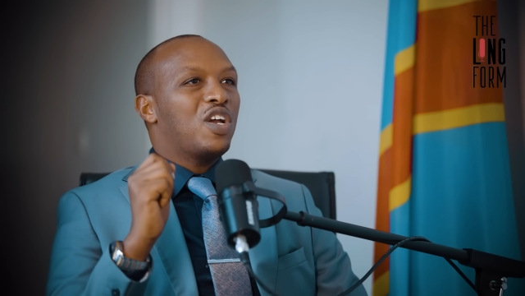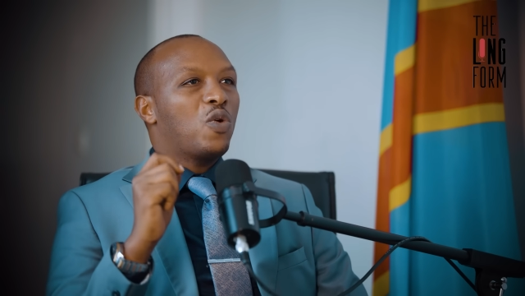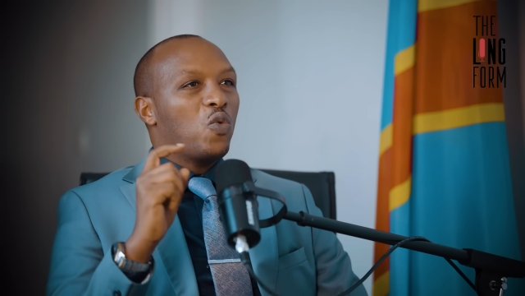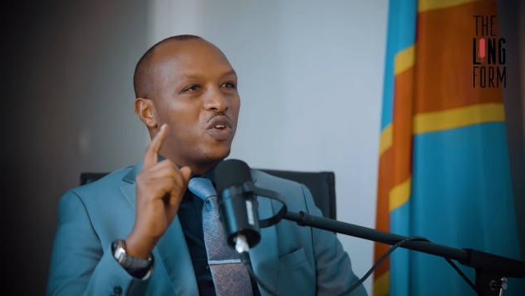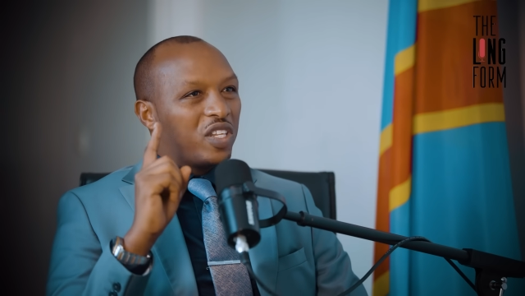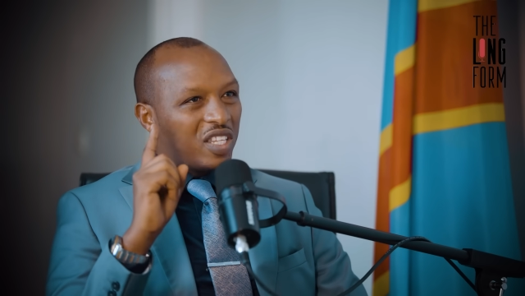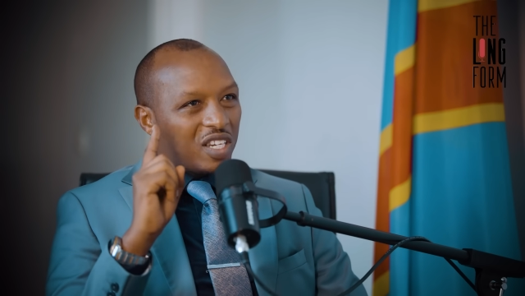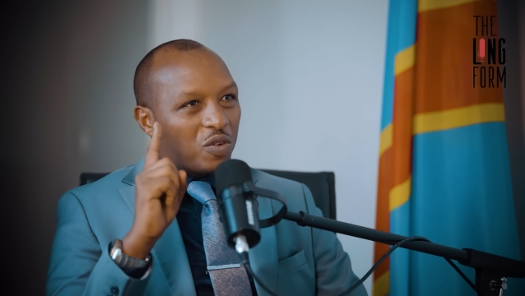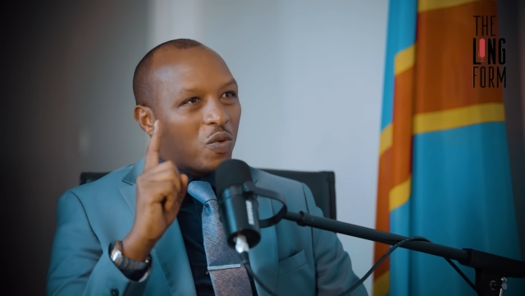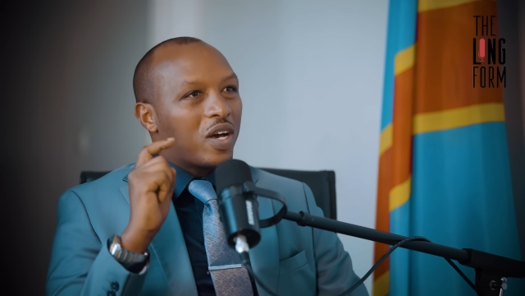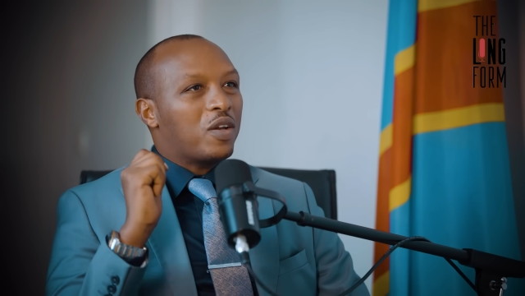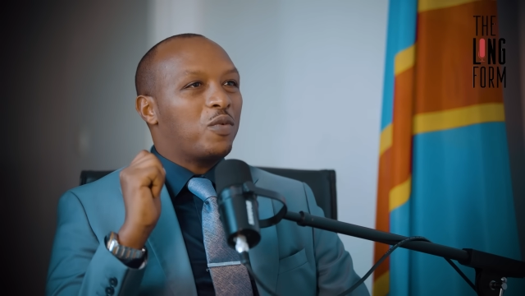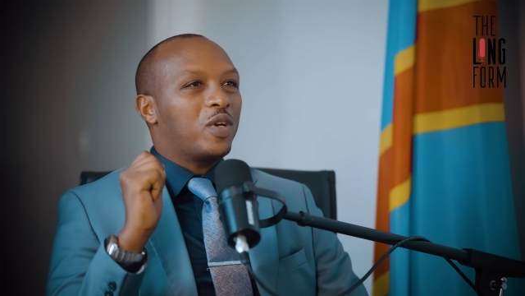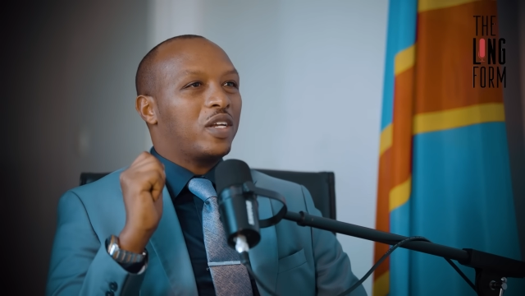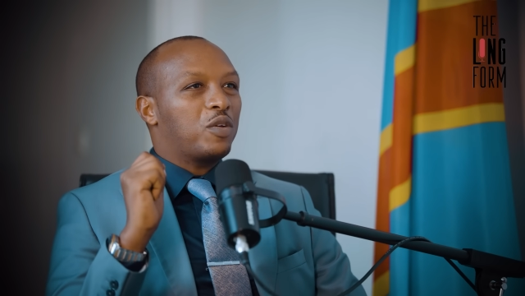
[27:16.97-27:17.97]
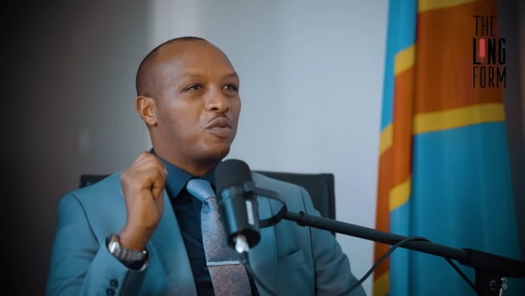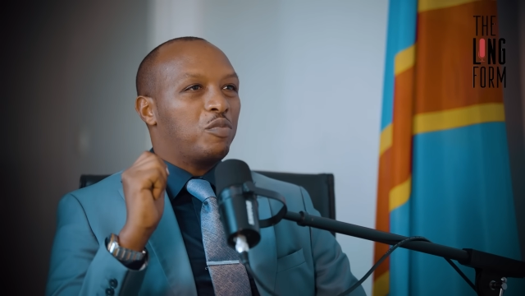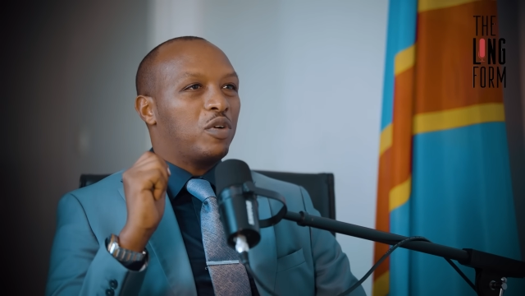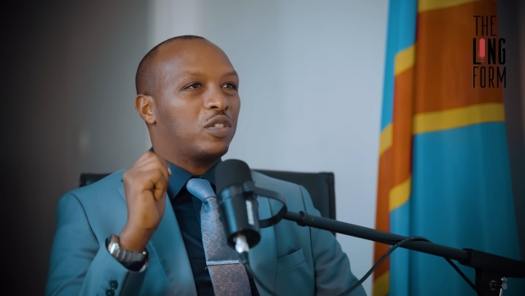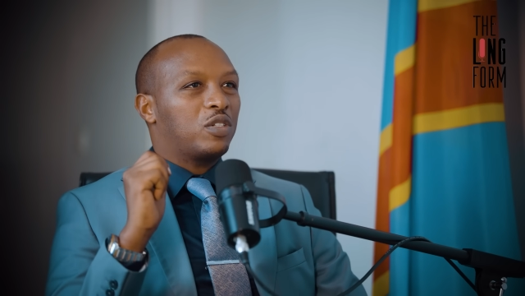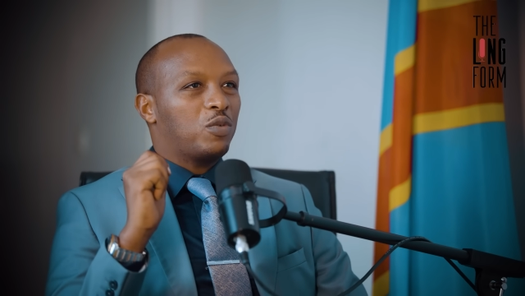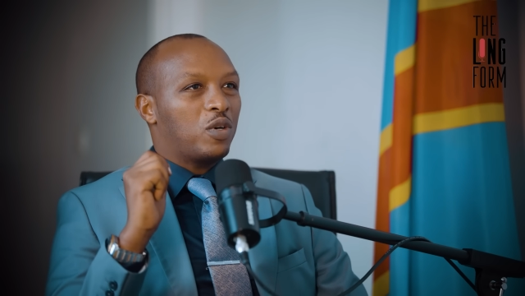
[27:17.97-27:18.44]
Within 1 week, we
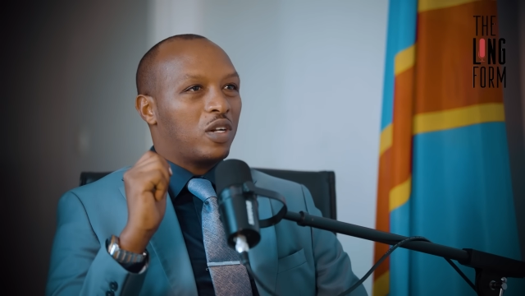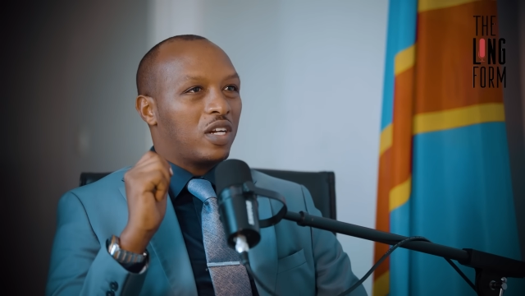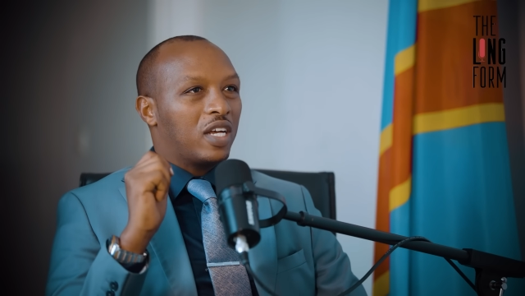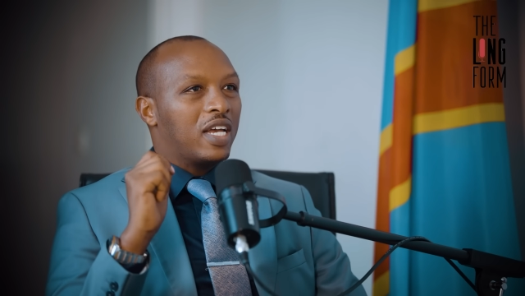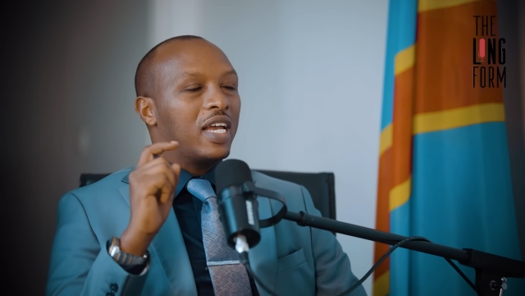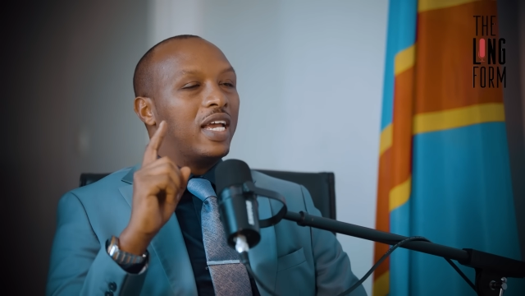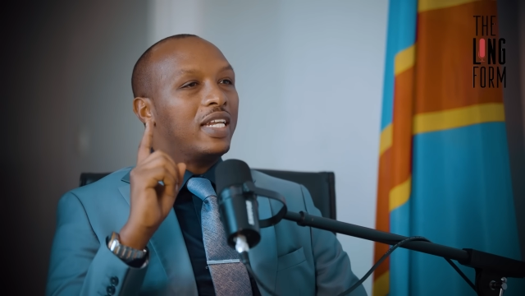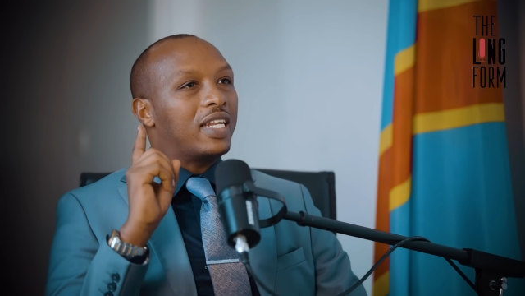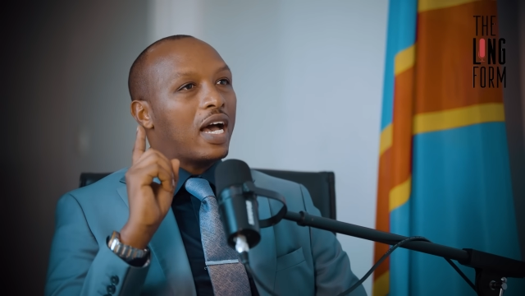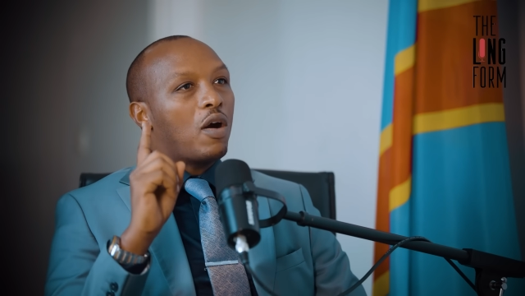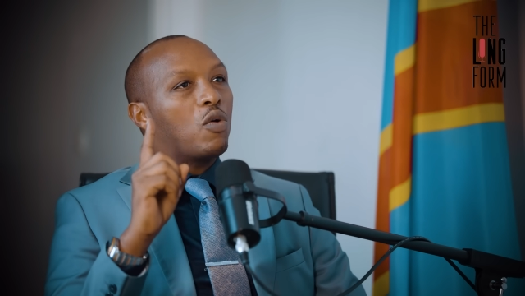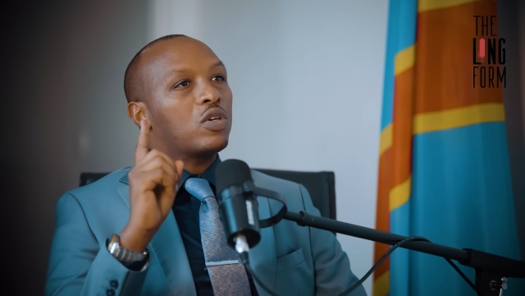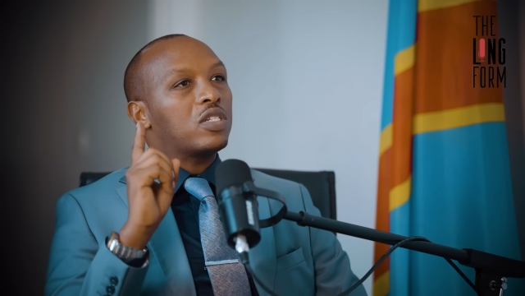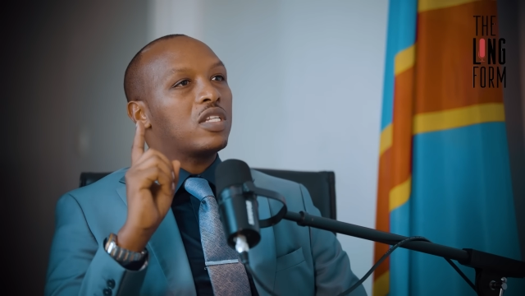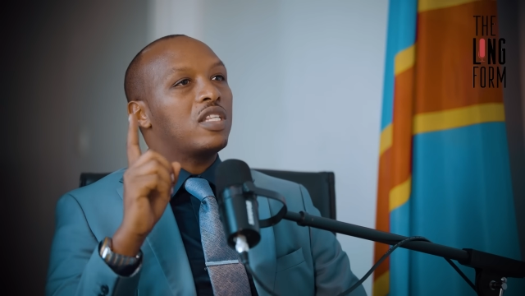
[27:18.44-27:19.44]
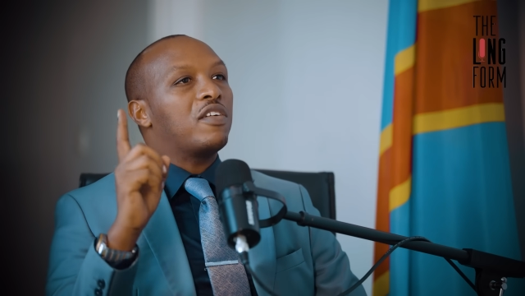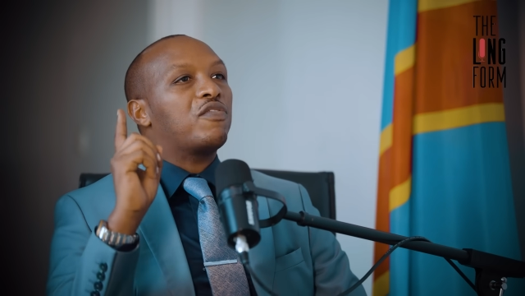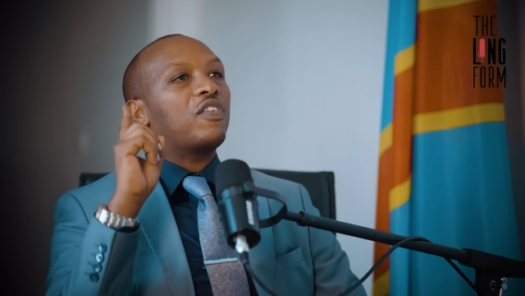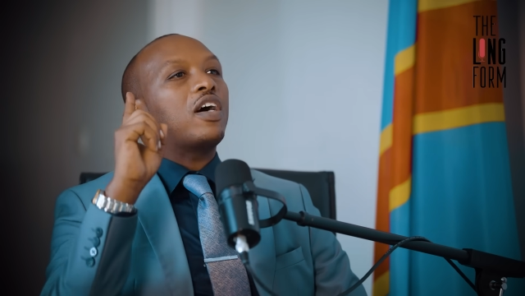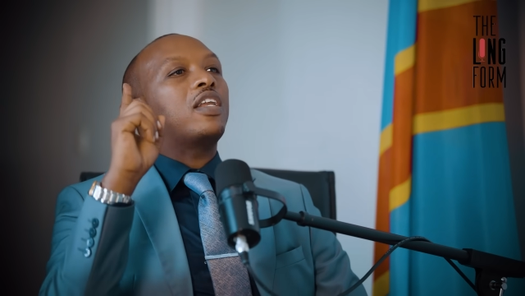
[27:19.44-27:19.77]
brought water. And that was the